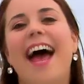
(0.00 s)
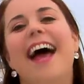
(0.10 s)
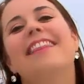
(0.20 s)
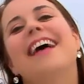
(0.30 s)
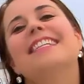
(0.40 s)

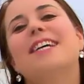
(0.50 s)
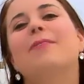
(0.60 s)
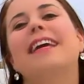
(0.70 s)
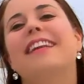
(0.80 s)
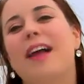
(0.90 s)
And that's how
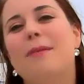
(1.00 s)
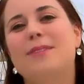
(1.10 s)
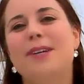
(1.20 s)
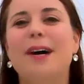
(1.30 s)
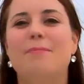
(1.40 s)
we eat
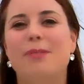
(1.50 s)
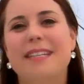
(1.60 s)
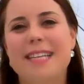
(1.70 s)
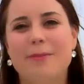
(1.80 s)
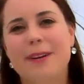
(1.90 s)
lobster on
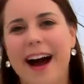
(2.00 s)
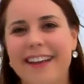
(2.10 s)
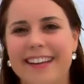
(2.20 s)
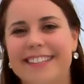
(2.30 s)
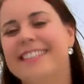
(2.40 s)
Prince Edward
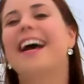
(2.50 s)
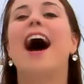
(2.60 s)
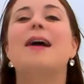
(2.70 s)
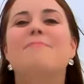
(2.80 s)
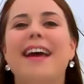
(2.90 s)
Island.
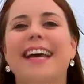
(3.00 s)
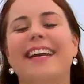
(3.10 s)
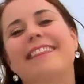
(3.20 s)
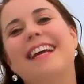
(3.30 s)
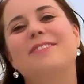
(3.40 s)
I'm Megan.
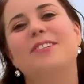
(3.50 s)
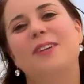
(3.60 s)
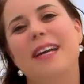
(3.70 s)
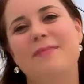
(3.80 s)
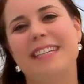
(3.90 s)
Thanks for
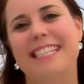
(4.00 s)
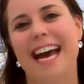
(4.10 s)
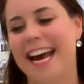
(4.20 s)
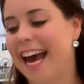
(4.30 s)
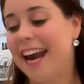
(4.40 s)
joining me
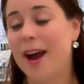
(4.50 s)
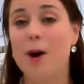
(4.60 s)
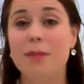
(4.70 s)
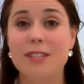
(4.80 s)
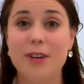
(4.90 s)
today, and I
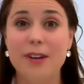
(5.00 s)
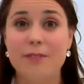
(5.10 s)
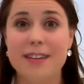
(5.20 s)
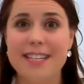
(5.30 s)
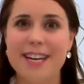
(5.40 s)
hope that during
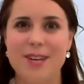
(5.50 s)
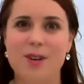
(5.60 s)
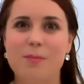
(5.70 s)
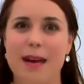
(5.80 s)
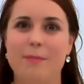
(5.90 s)
your visit,
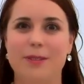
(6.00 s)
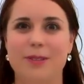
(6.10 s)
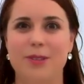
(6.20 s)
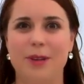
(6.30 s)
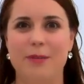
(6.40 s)
you'll be able to
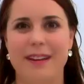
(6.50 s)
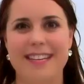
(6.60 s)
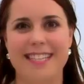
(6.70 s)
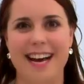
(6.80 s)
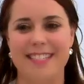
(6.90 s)
enjoy one of
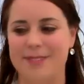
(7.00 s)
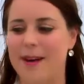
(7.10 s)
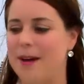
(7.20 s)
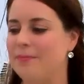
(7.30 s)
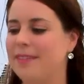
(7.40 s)
these guys as
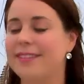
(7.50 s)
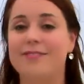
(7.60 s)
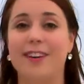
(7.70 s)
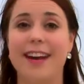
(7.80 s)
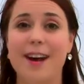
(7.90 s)
well.
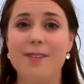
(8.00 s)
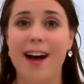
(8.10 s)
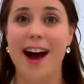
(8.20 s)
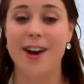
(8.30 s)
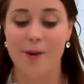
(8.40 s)
Right now,
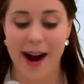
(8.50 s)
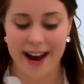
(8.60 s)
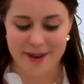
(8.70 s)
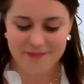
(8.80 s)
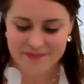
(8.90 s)
I know I am.